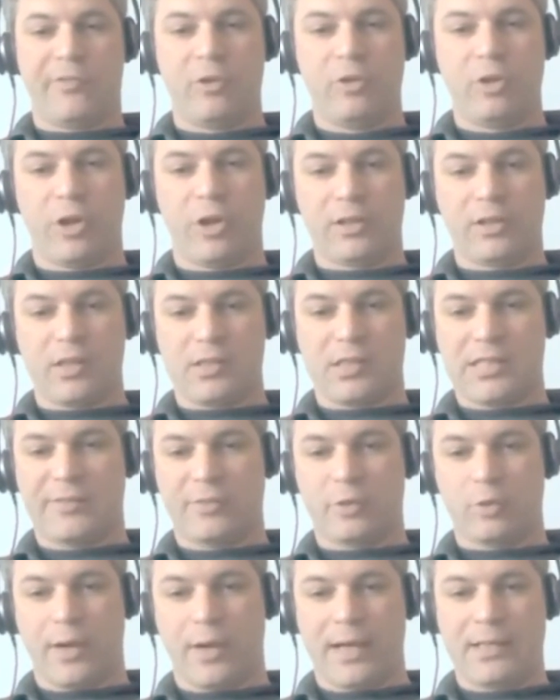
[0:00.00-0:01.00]
If you look at the
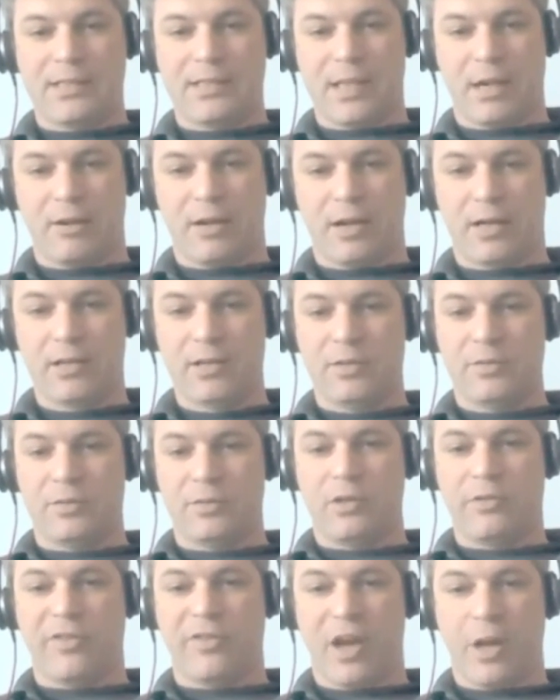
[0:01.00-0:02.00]
civil rights era,
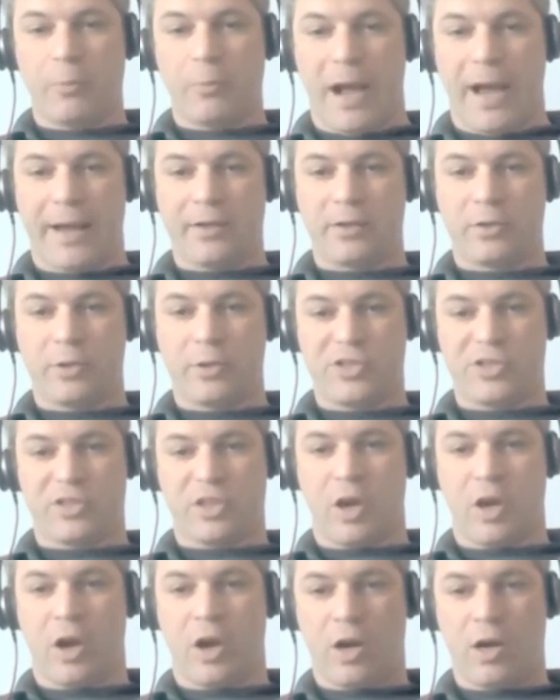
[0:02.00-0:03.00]
you find radicals at
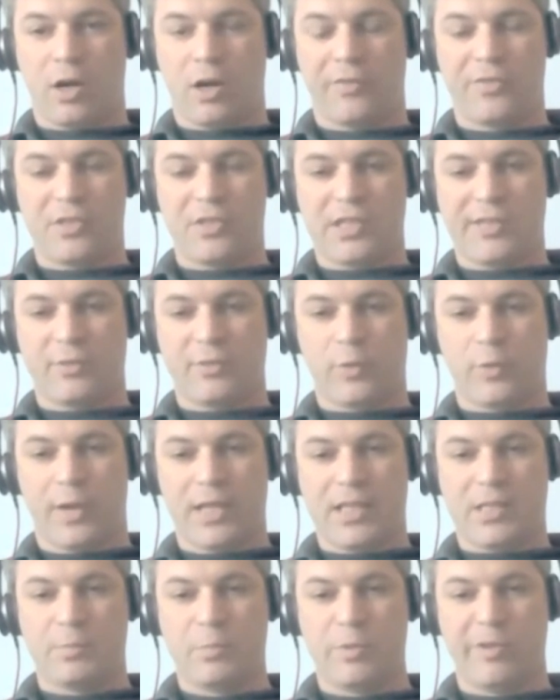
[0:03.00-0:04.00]
the heart of the civil
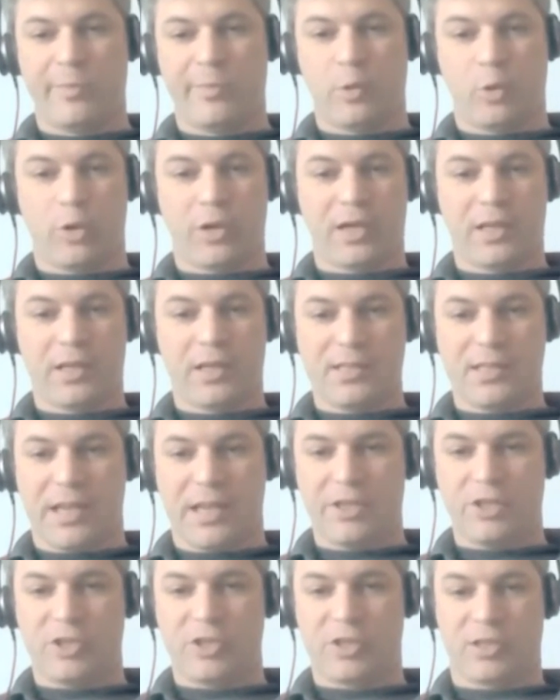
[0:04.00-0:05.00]
rights movement
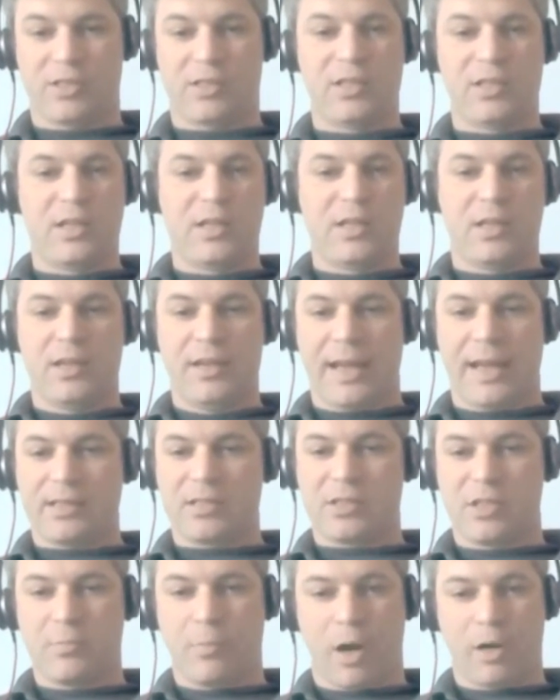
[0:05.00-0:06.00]
organizations,
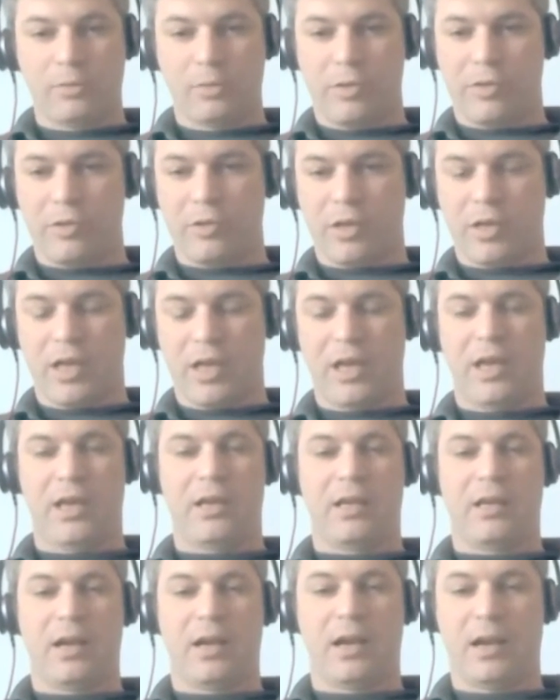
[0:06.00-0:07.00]
next to Martin Luther
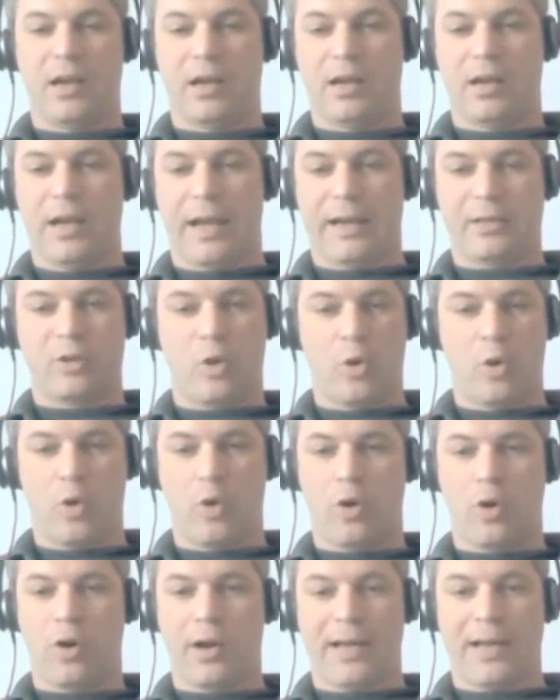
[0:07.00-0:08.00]
King, at
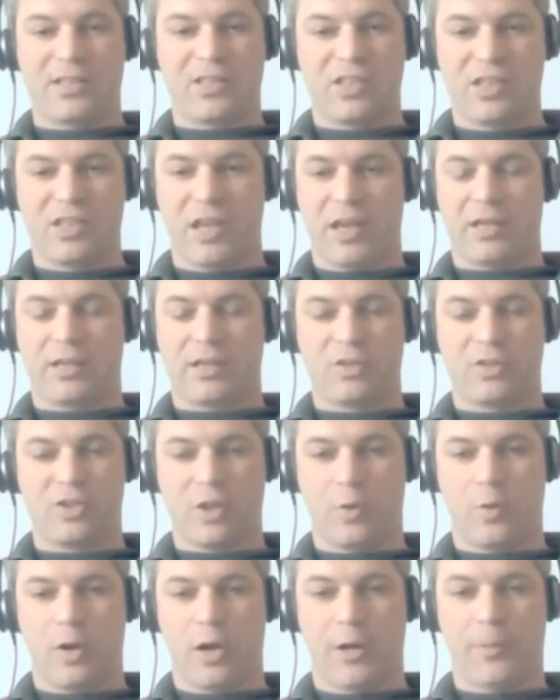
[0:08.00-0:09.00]
CORE, at SNCC, and
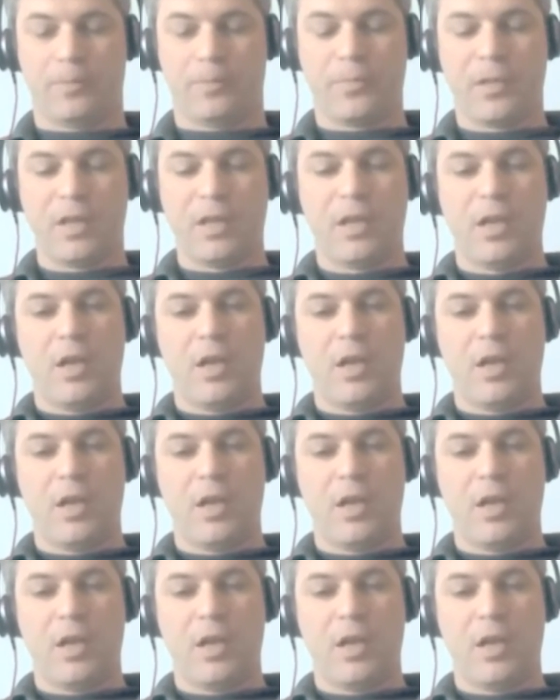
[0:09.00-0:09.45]
so on.